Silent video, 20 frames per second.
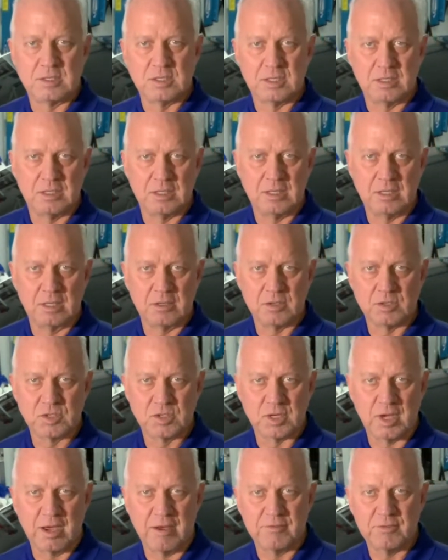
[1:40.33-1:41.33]
in the little
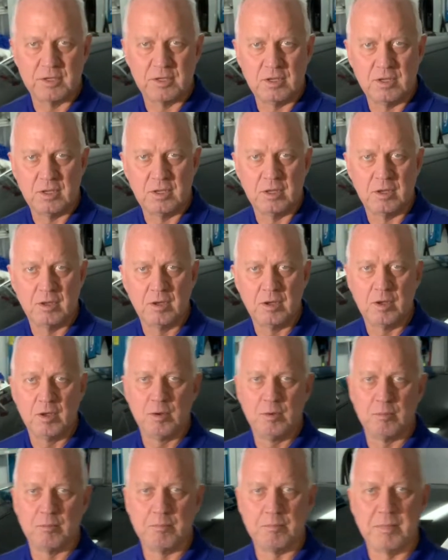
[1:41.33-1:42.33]
soft
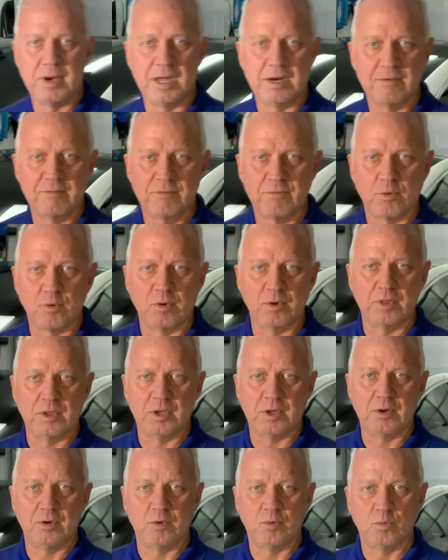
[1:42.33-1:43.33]
button for
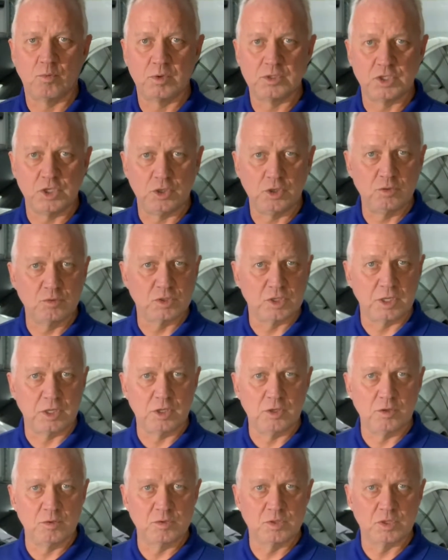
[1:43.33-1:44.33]
what you usually
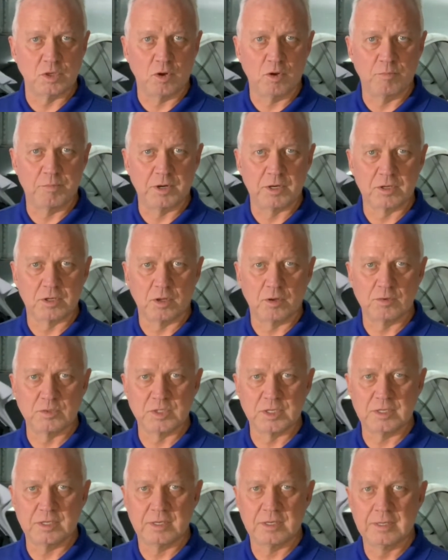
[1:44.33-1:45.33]
use to open and close
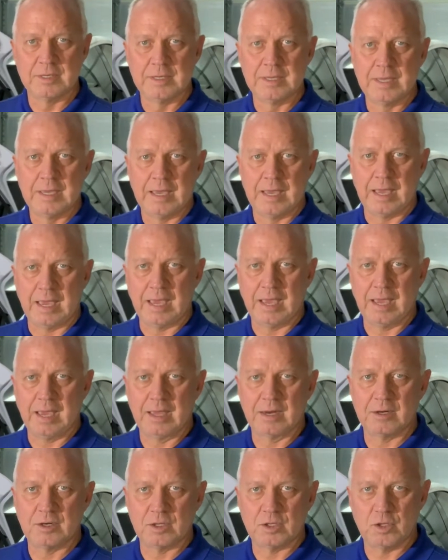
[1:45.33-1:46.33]
it.
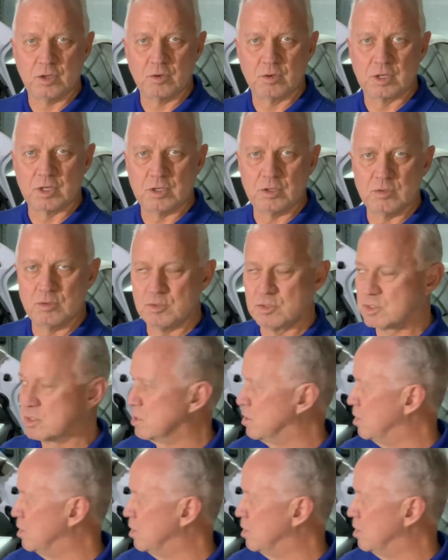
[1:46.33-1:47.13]
And you can use